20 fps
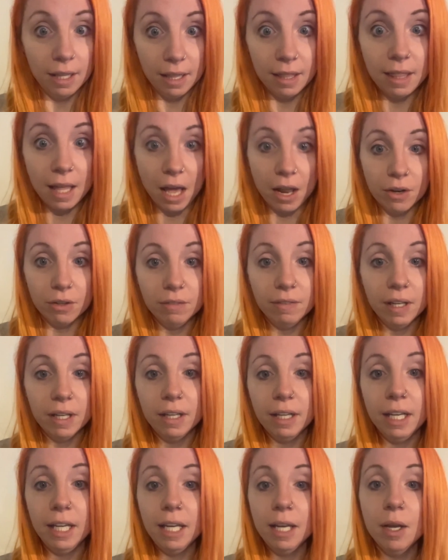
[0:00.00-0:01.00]
That'll
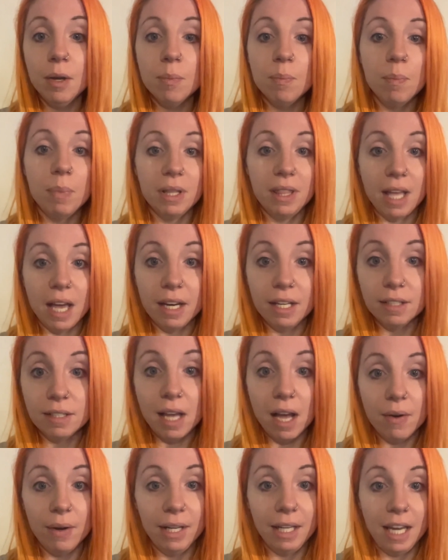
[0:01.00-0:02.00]
vary, but that is
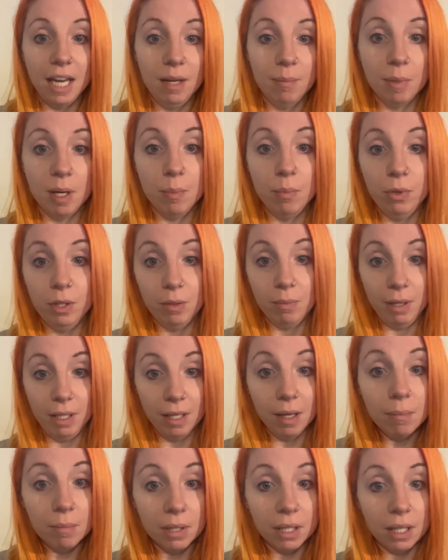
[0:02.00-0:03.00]
how I came up with my
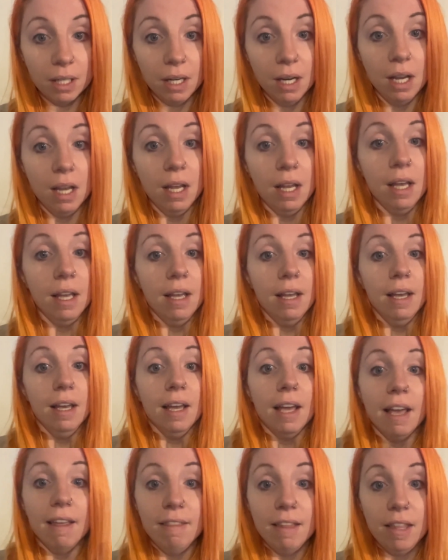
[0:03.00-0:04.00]
number.
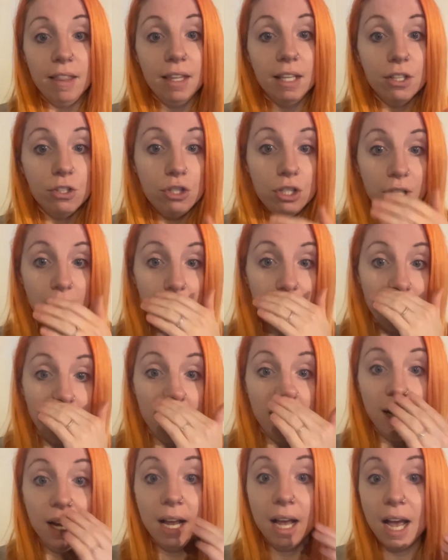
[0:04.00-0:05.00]
And then this
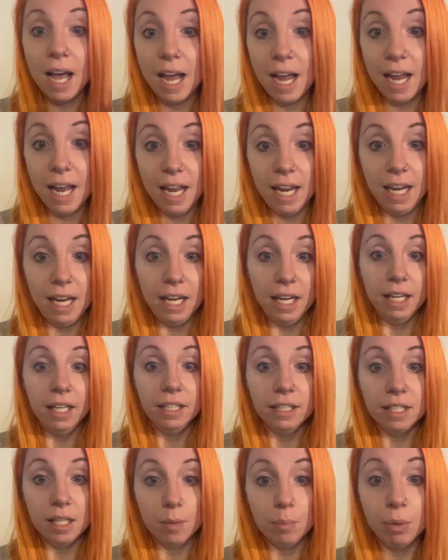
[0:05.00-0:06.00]
year I
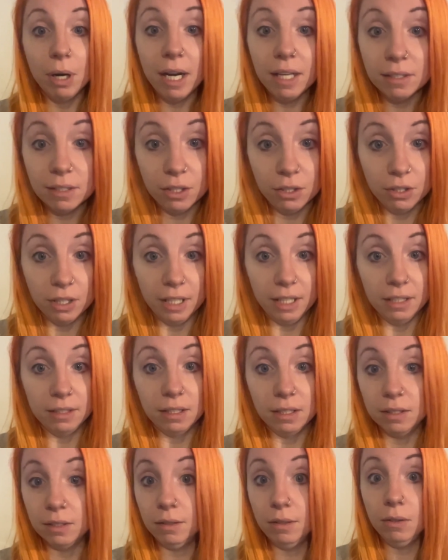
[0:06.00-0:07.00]
did a price increase
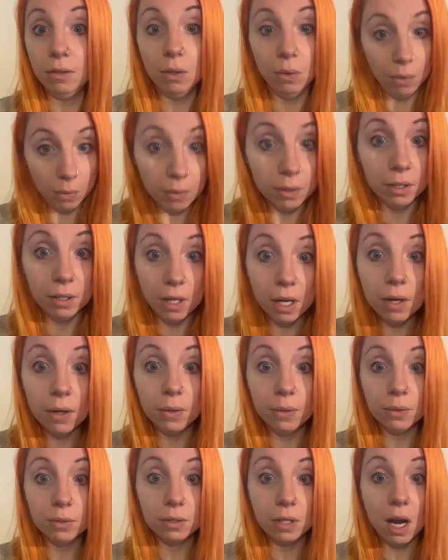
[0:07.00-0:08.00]
because Lord
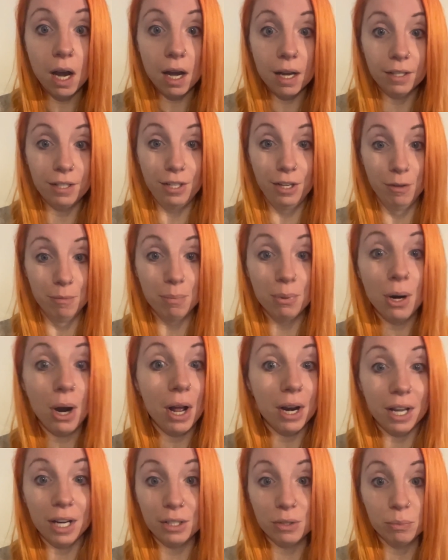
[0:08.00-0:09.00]
knows cost of
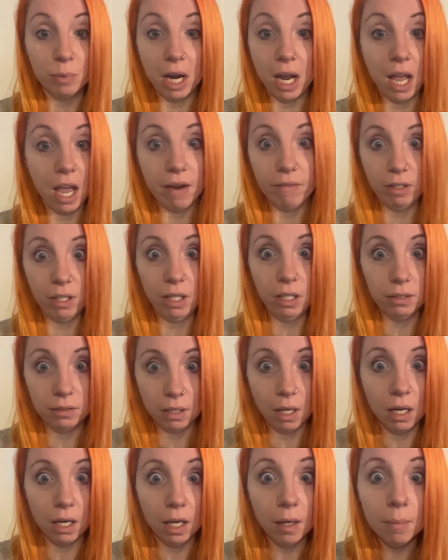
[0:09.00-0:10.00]
product, rent, everything's
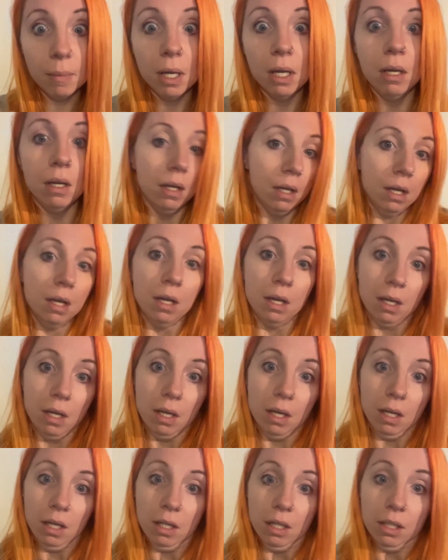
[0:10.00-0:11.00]
gone up.
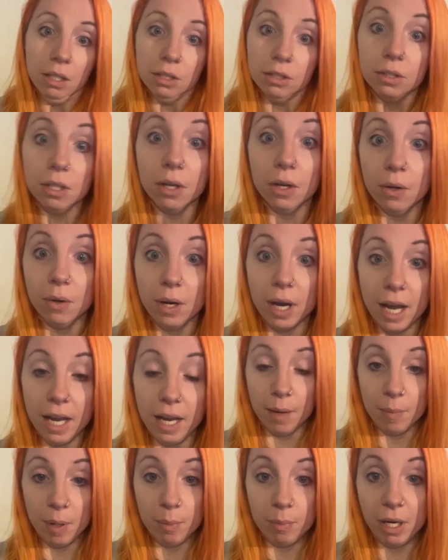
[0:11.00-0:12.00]
So I
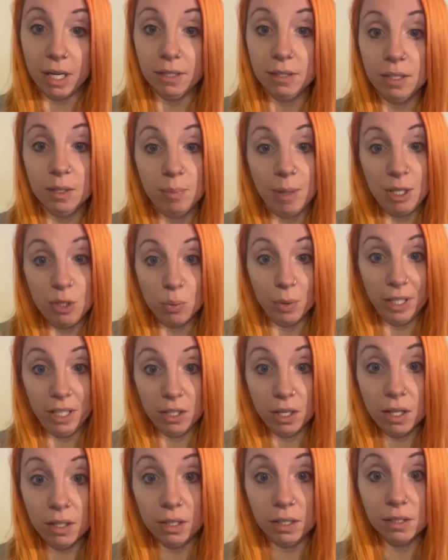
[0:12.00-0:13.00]
my prices by
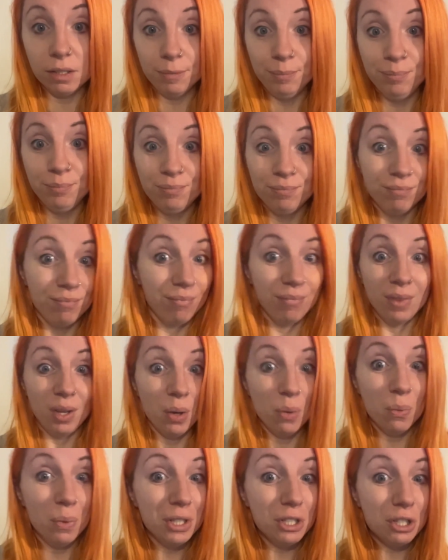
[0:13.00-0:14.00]
$20,
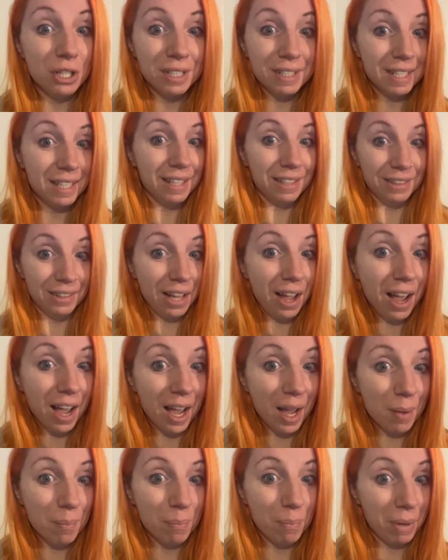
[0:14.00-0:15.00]
which isn't a
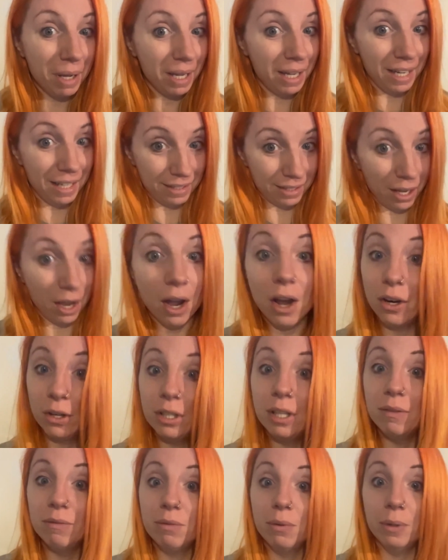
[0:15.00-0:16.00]
lot, but it's
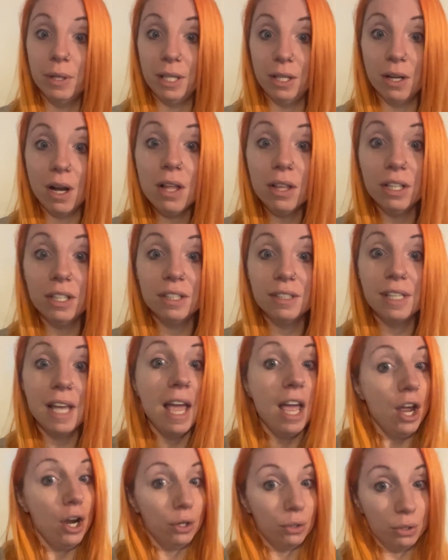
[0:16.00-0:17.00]
$140.
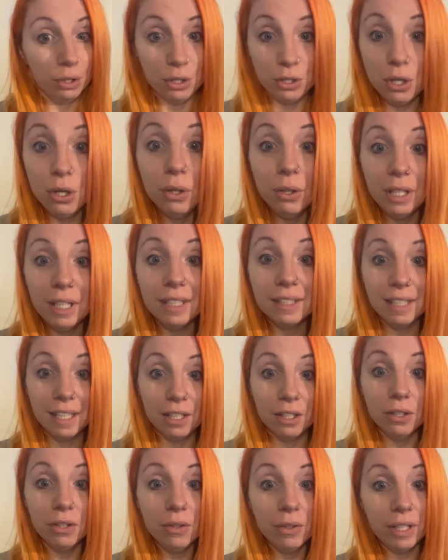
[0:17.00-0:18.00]
Gratuities
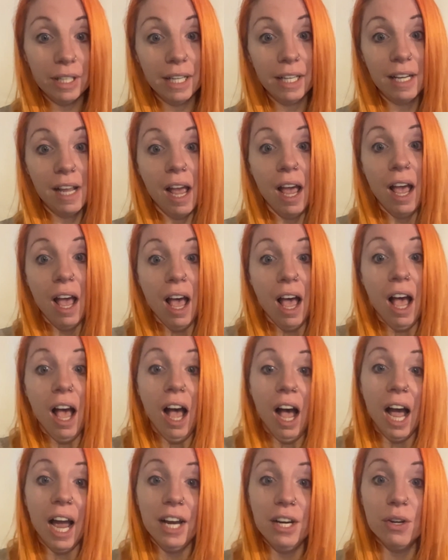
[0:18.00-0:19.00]
included.
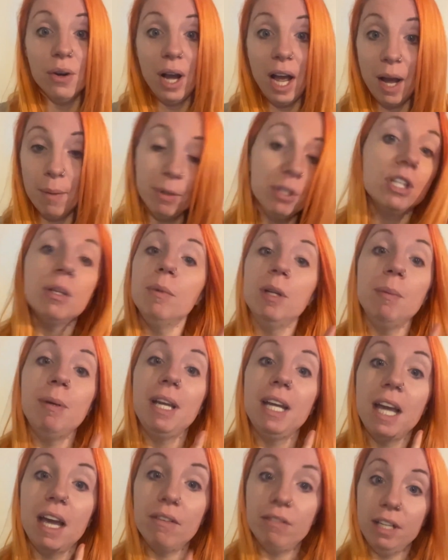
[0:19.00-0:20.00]
I know how much I'm gonna
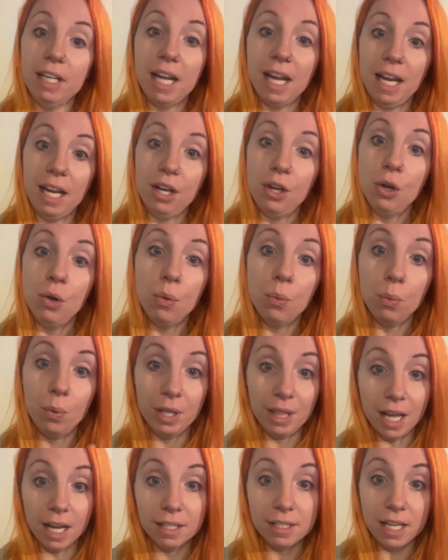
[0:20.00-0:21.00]
make every day when
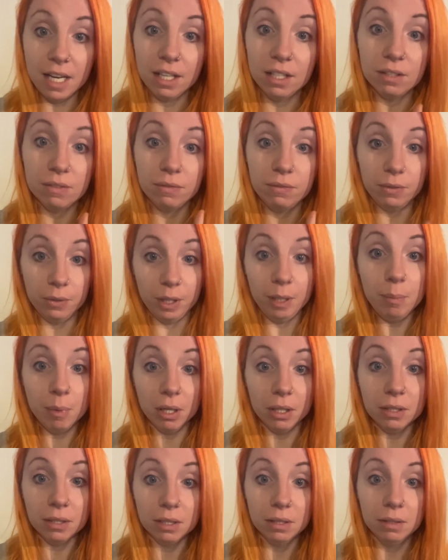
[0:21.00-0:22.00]
that day is fully
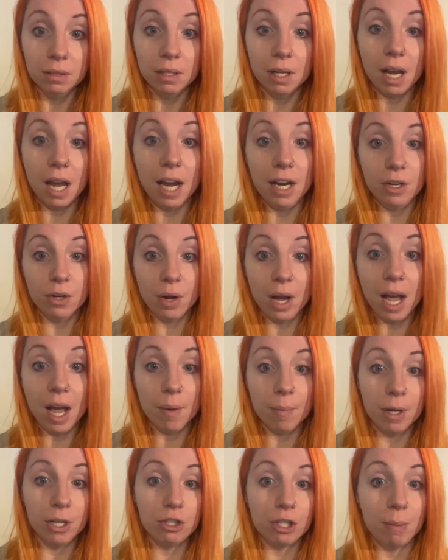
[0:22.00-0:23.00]
booked. I know how
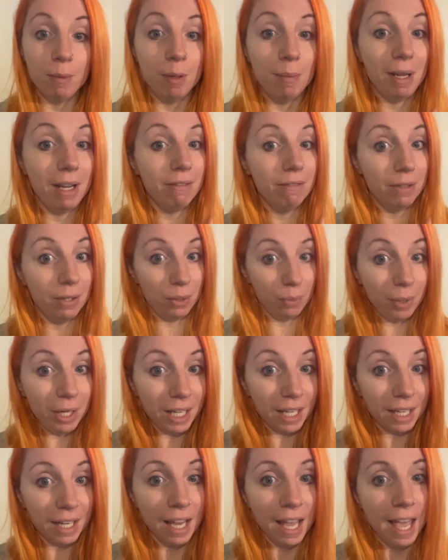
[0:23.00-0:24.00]
much I'm gonna make for the
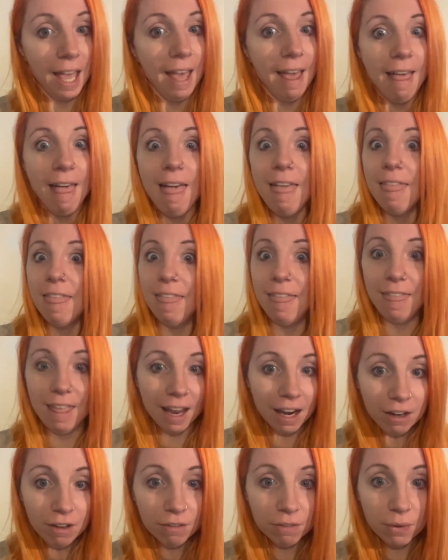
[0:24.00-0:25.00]
week.
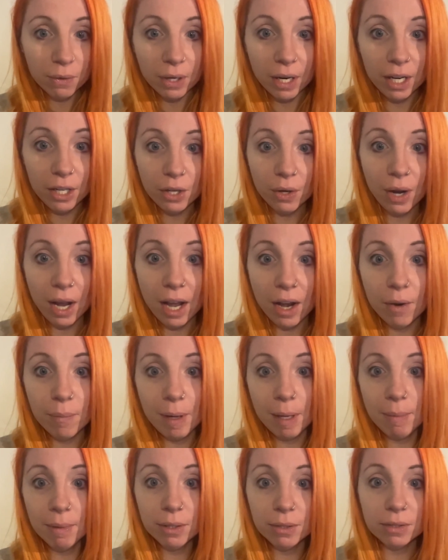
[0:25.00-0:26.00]
Therefore, I know how
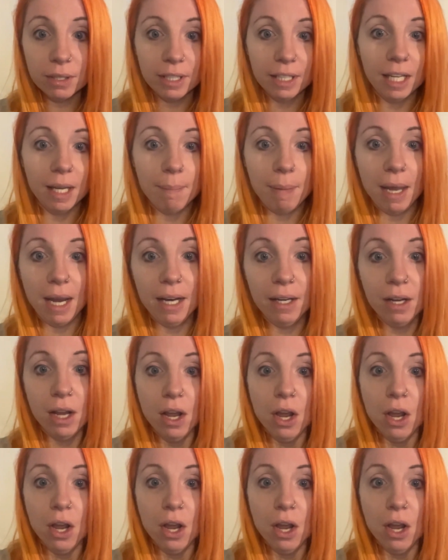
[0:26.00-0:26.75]
my bills are gonna get paid.